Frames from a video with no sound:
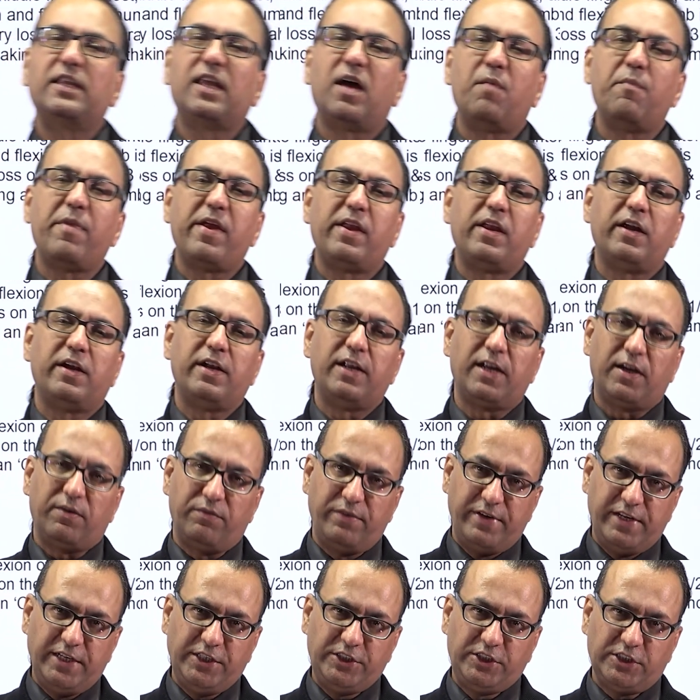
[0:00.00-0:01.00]
the median nerve
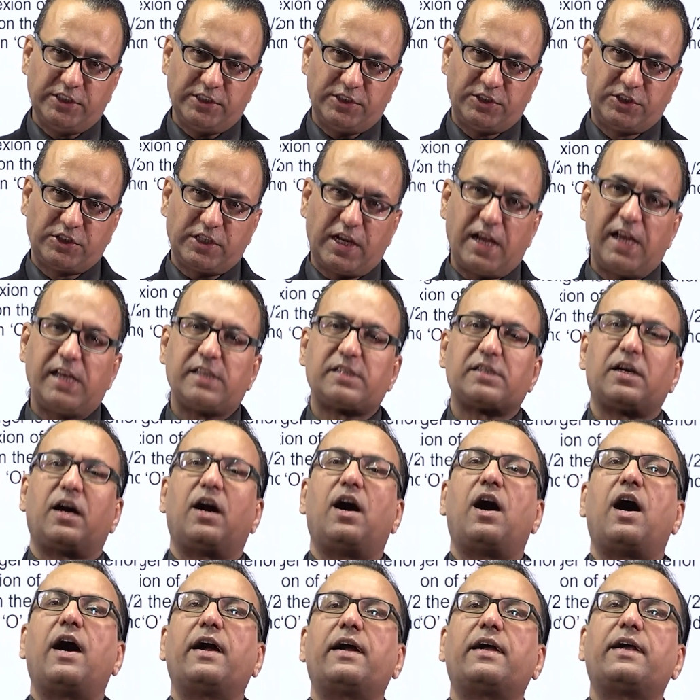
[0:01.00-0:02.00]
lesions at
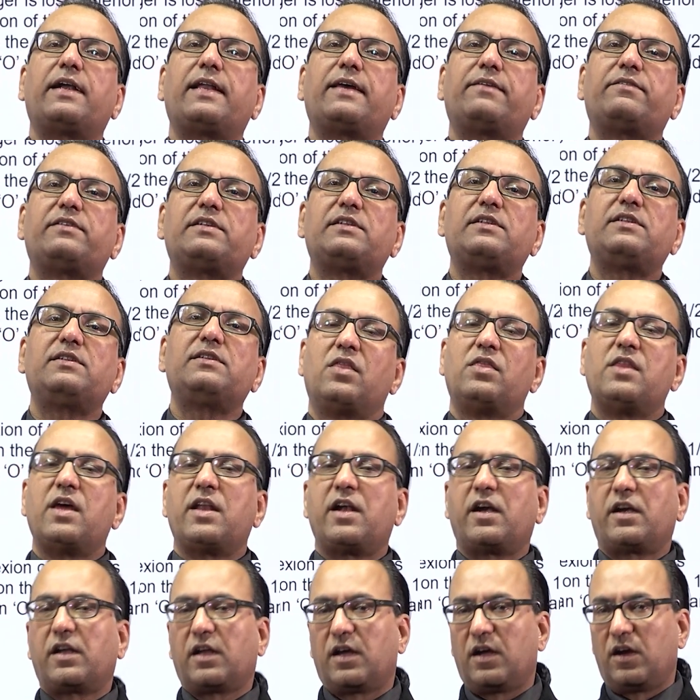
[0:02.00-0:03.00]
a higher level, then
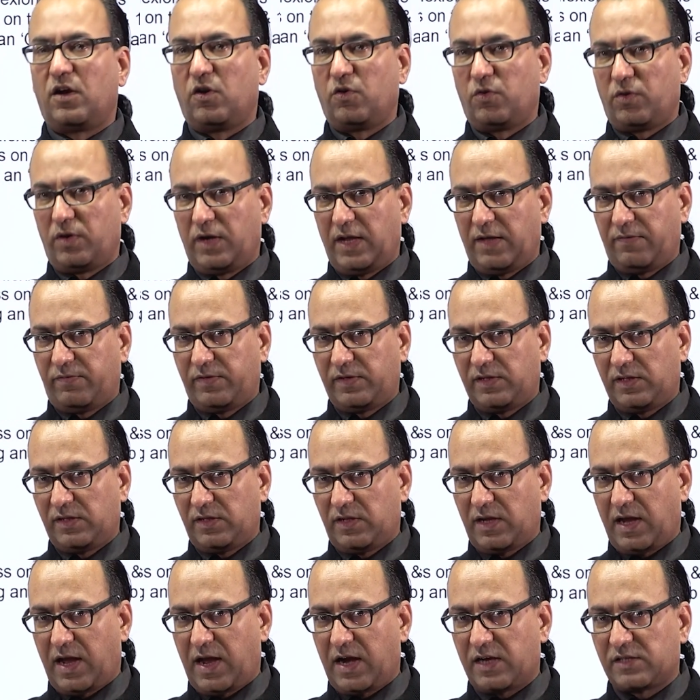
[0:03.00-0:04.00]
at a lower level,
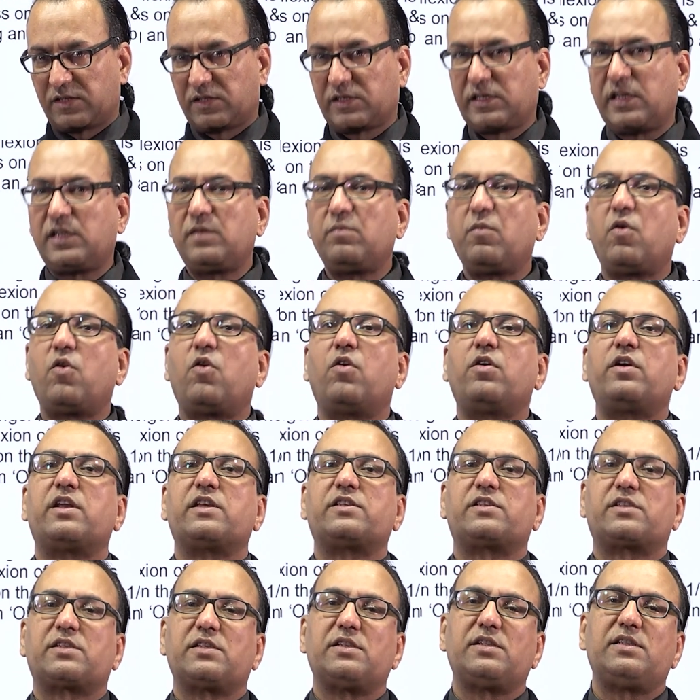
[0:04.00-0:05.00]
and still more
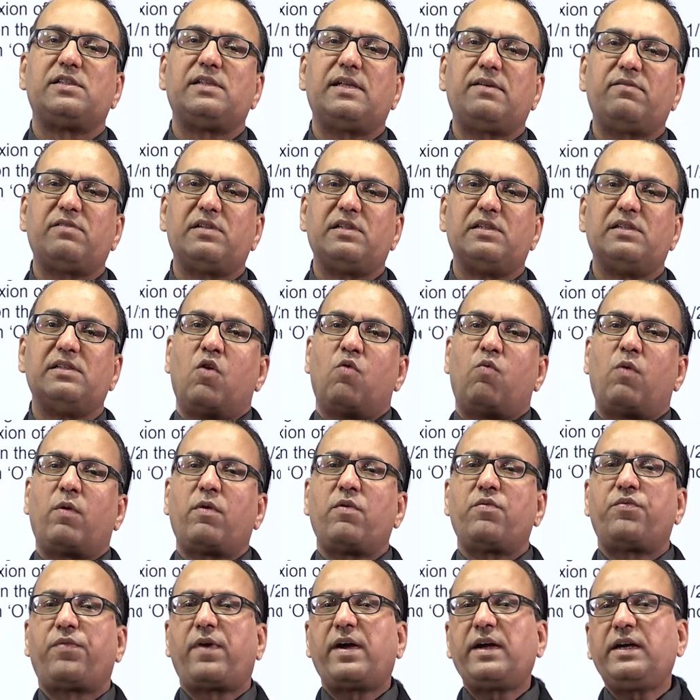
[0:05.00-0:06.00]
distal level. What we
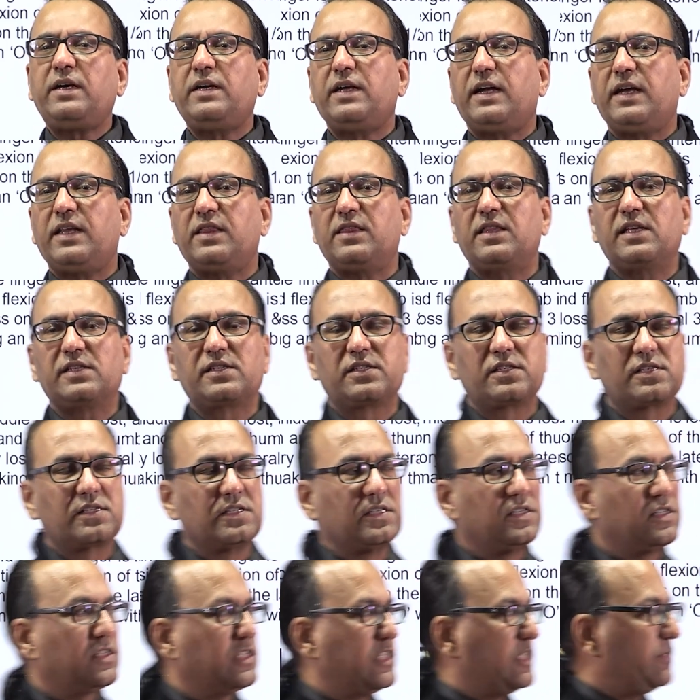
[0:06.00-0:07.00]
find in this
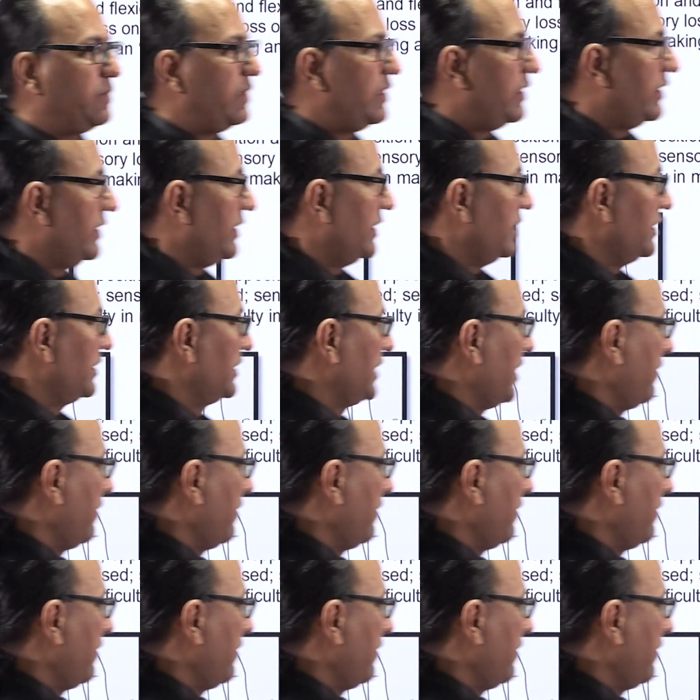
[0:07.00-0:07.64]
table is